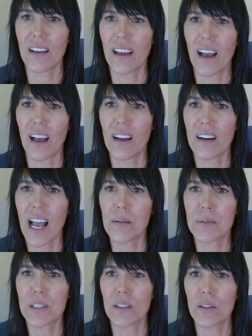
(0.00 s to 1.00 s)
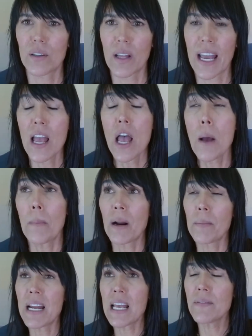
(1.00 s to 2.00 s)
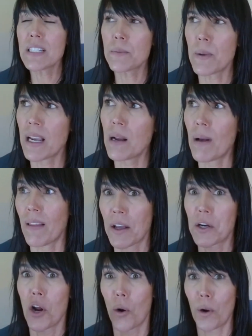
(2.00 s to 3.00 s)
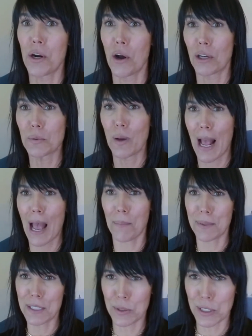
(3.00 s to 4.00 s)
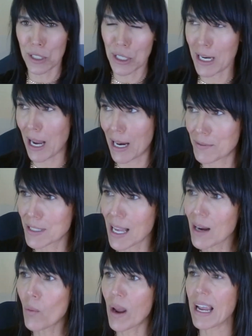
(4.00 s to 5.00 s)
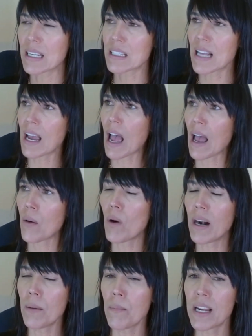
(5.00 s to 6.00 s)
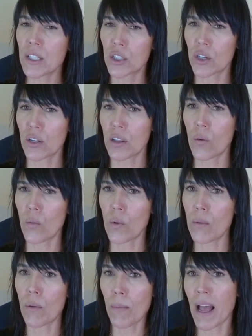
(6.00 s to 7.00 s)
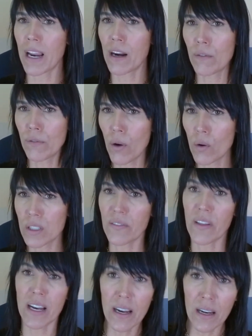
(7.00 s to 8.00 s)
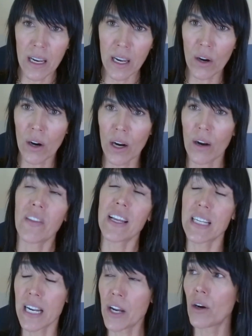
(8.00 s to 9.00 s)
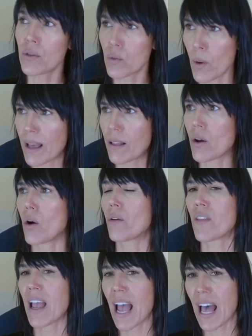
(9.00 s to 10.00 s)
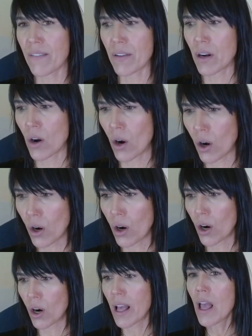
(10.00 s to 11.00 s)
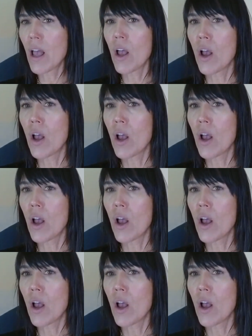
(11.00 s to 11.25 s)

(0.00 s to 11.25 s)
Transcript: Yeah, absolutely. But I mean, even speaking about like no one knows what happens, it's a good kind of segue because I I wanted to make sure that we remind folks if they didn't hear if they did hear it a while ago, or if they haven't heard,